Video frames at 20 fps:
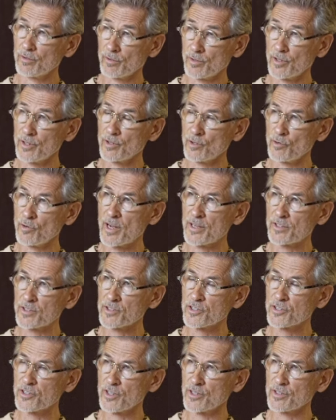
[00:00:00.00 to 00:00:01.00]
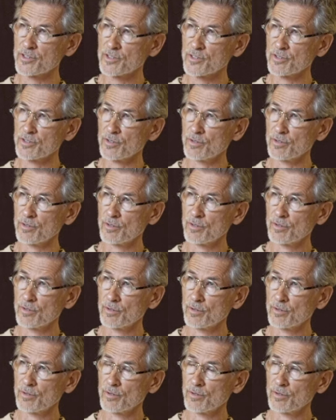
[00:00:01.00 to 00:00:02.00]
in the United States,
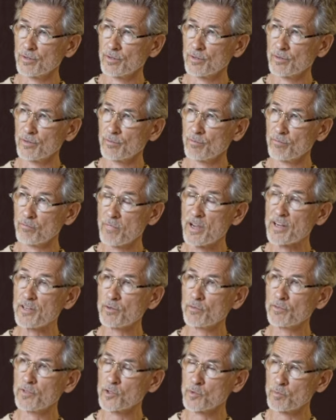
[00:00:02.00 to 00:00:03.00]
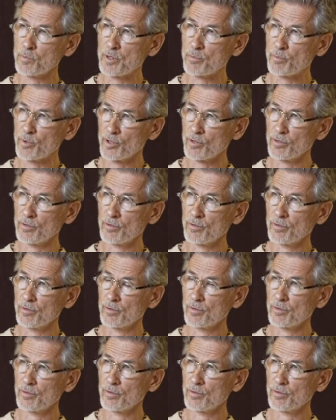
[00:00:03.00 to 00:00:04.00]
many of these people
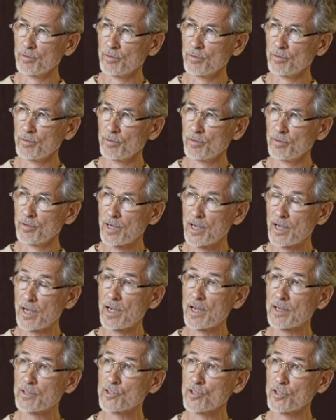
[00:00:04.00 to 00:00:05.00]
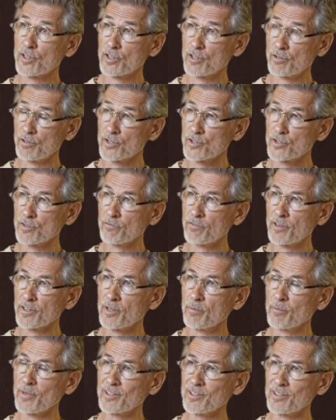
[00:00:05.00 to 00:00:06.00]
are actually Christian
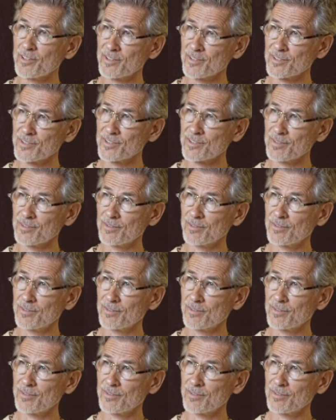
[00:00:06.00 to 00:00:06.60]
fundamentalists,